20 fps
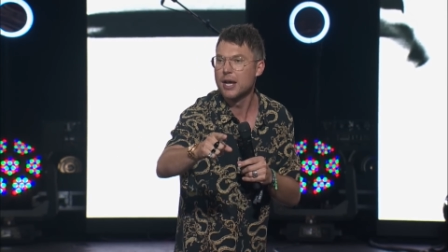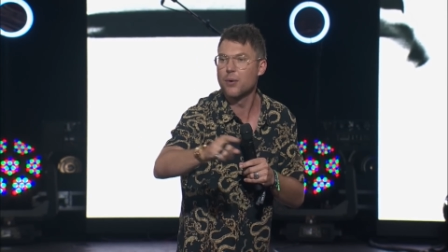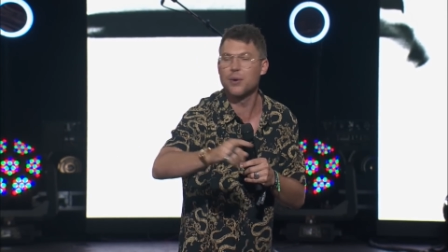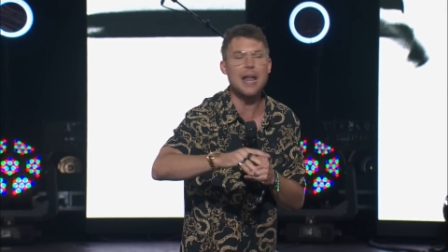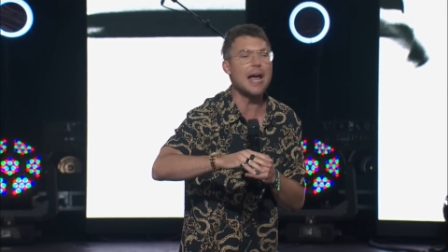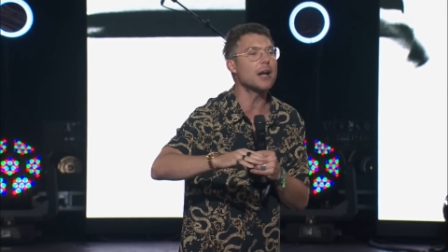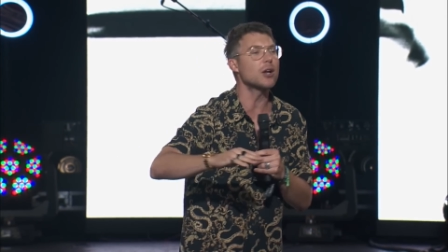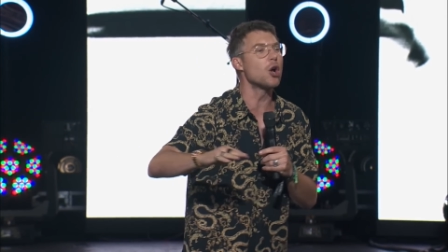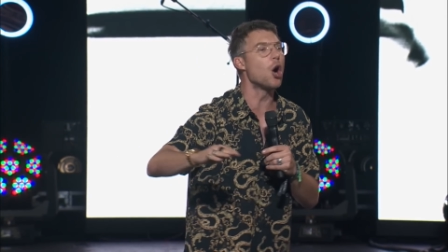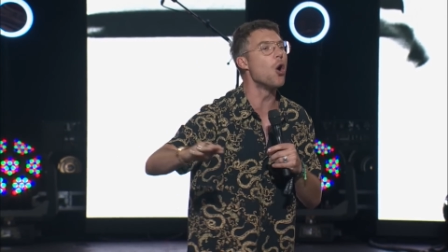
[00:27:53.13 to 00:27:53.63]
We're
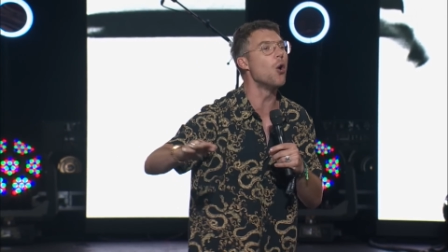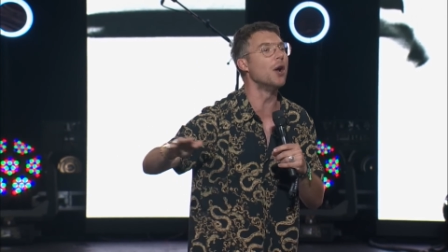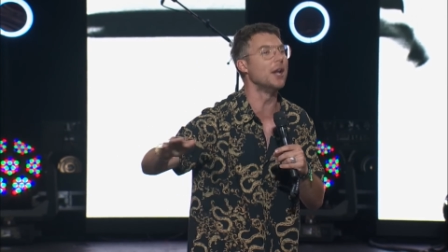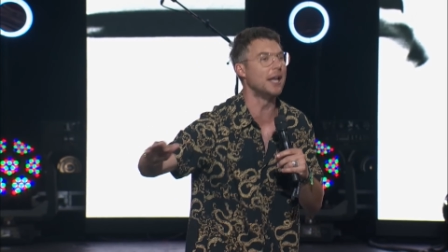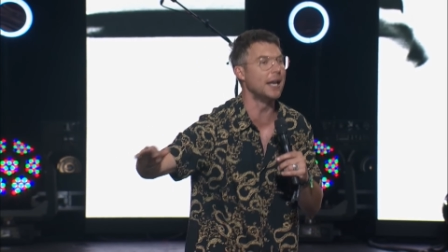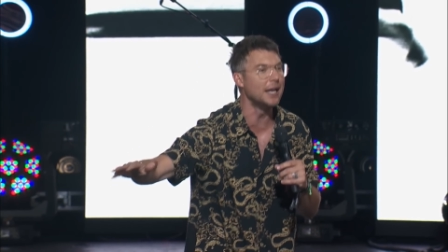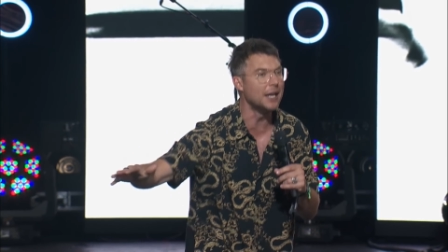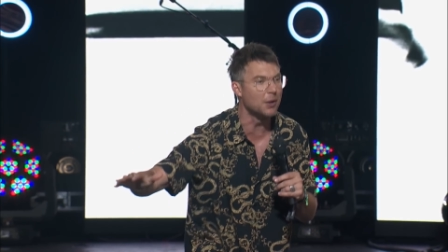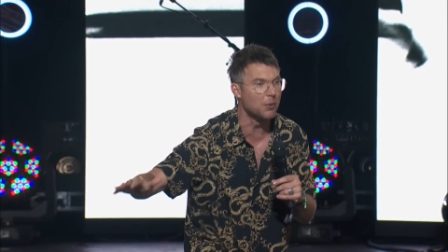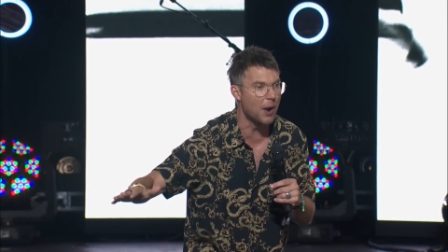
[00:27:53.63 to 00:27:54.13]
not
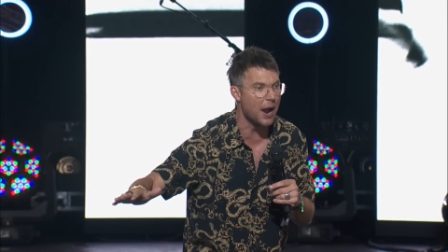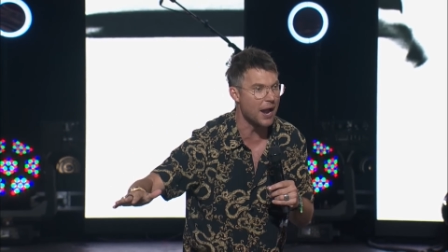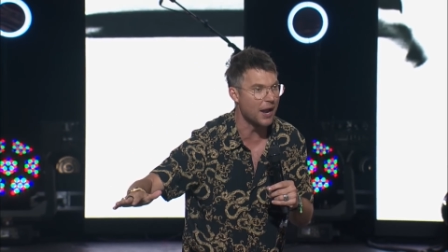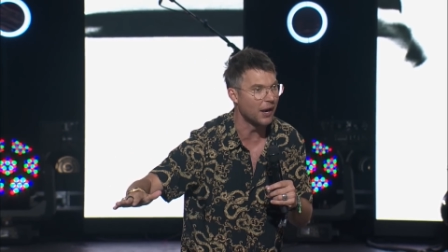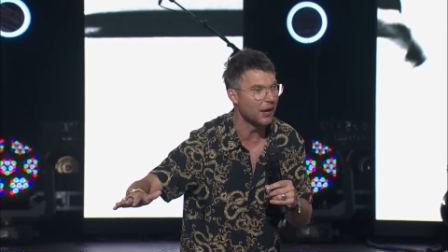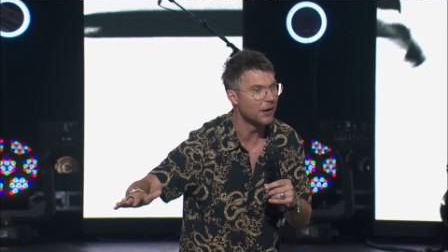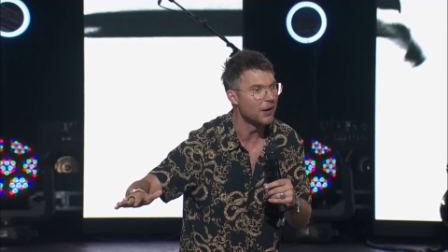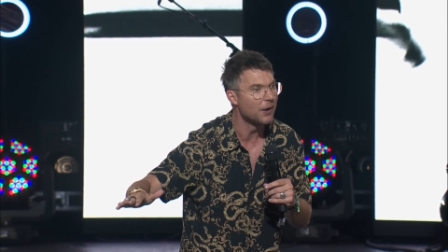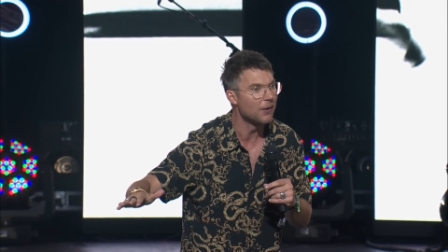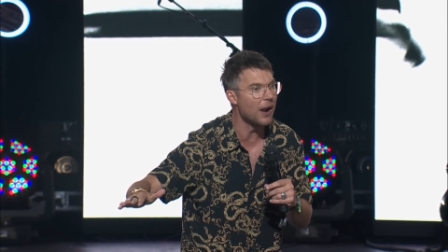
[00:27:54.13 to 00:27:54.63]
going
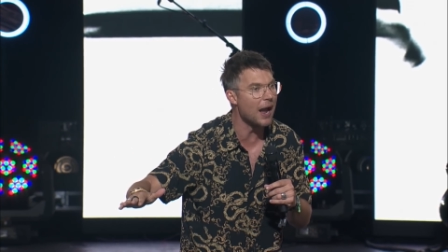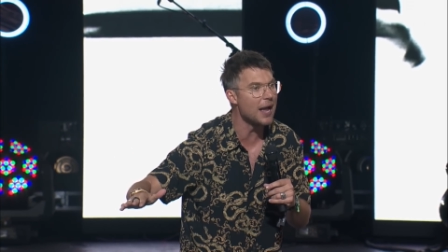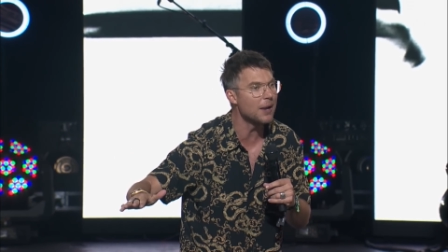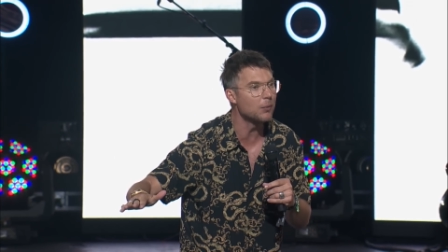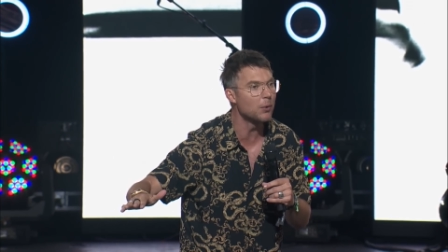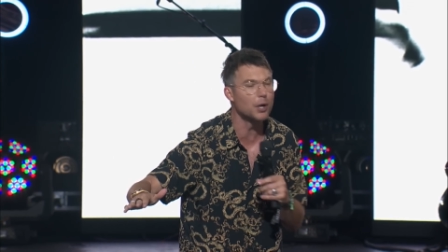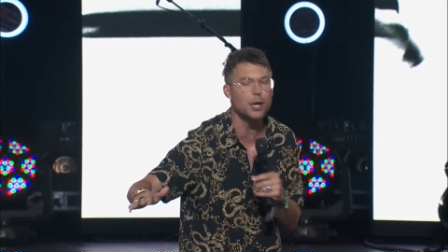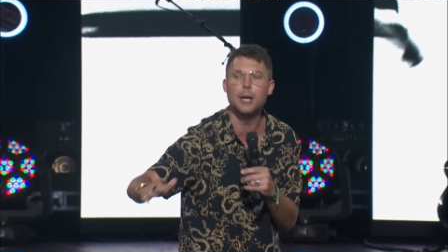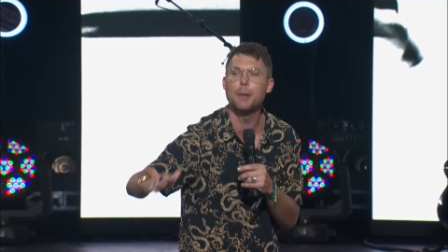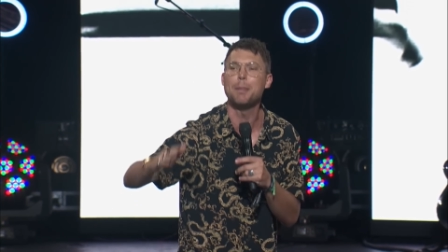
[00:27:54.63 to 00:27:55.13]
anywhere, right?
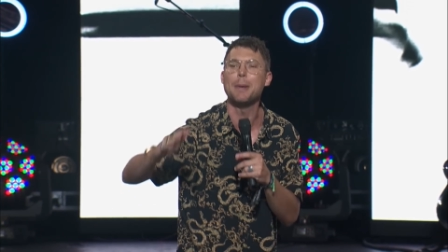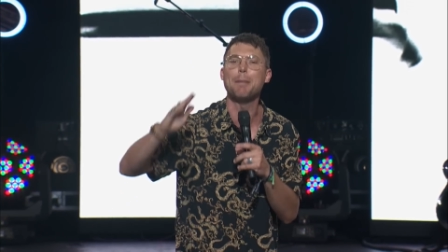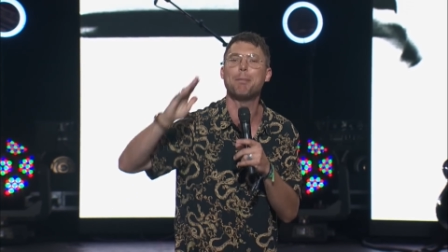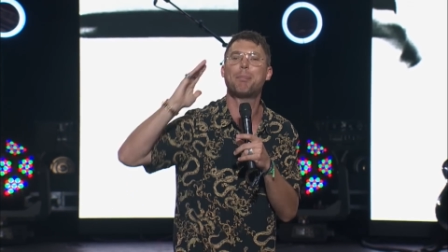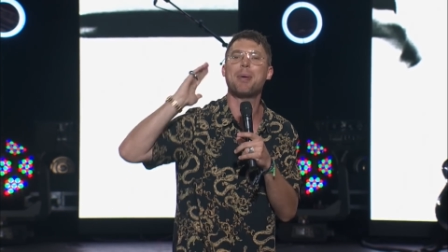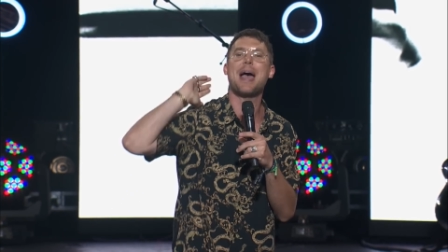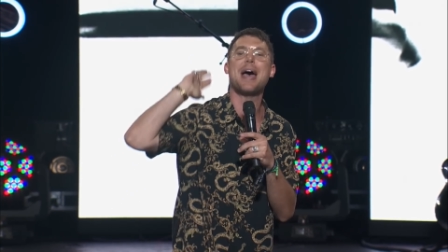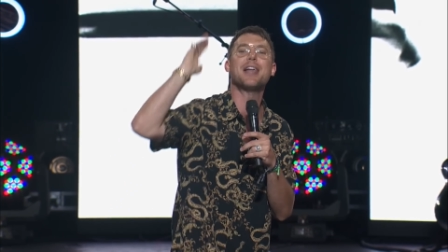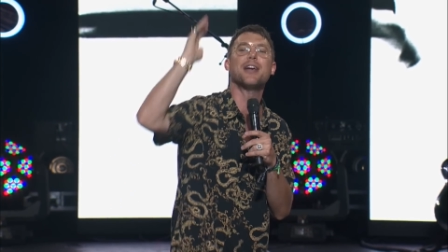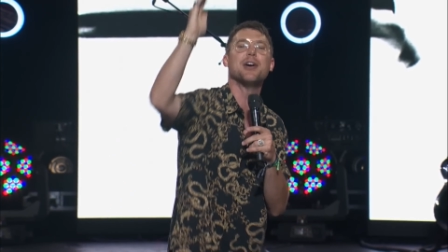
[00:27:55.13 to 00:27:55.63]
We're gonna be
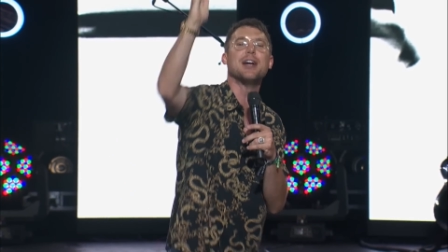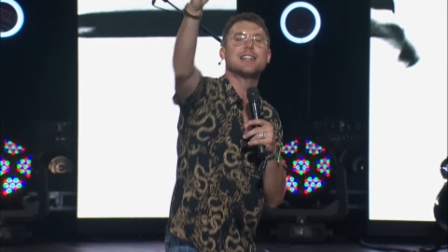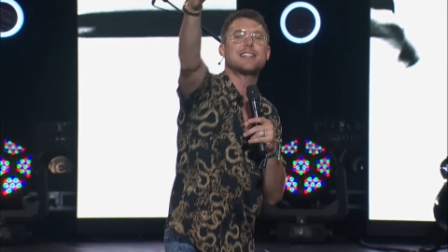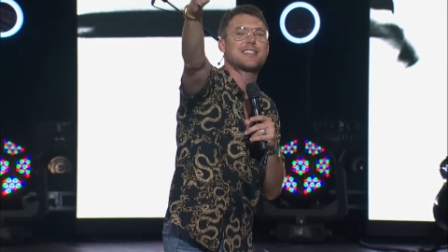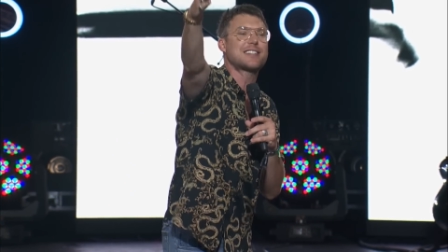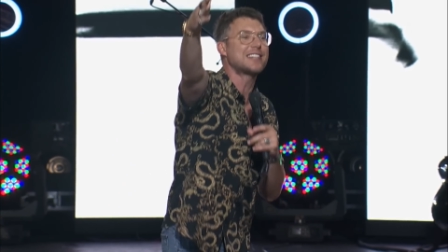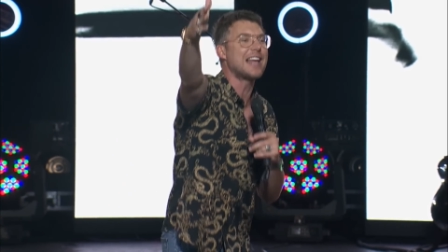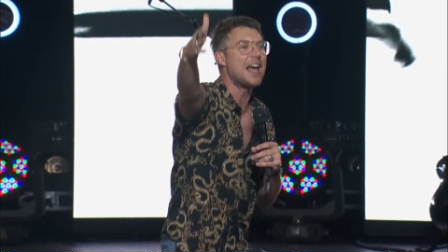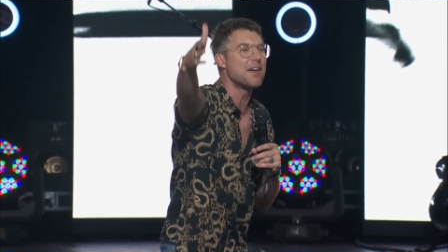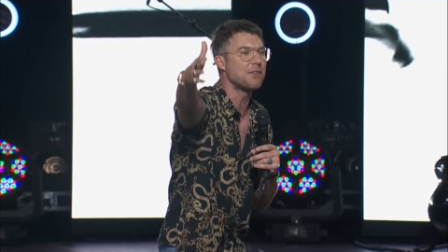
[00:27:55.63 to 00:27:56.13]
better at
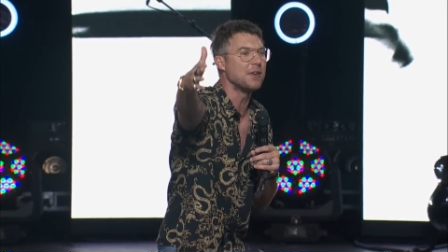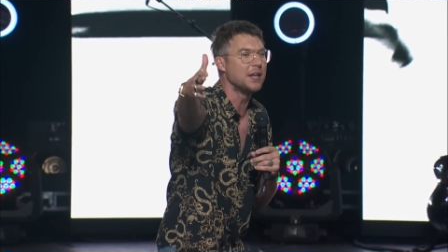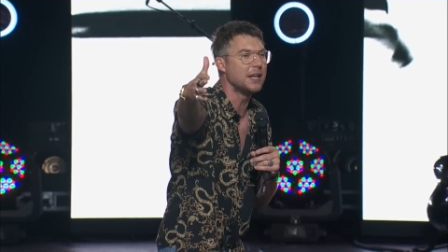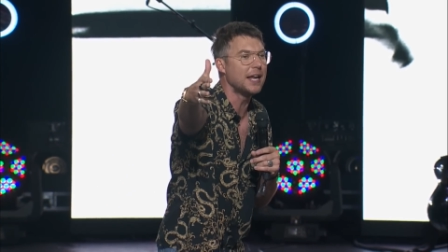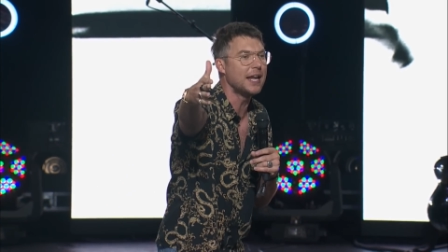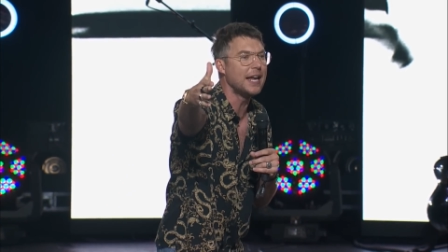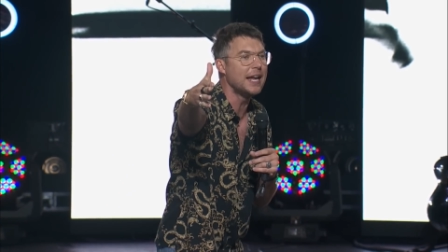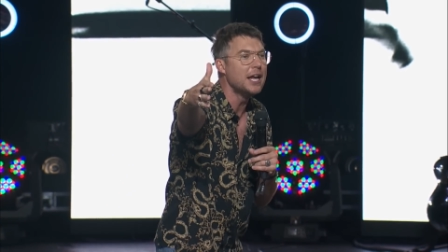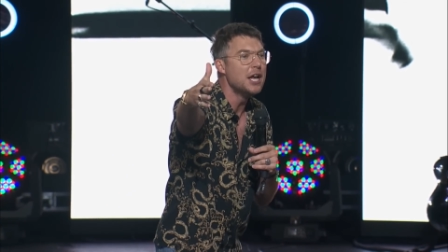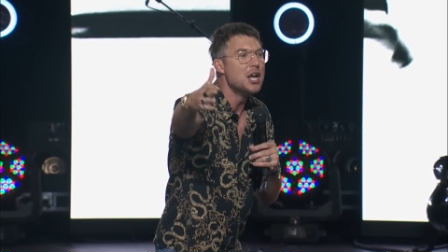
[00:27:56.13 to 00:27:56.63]

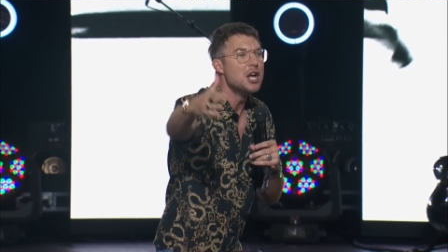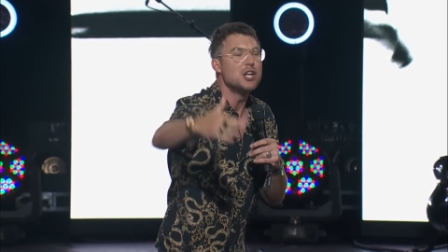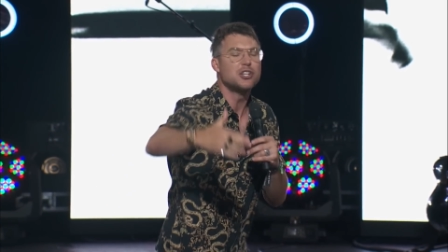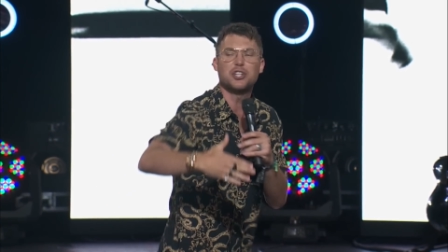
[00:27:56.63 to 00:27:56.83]
70.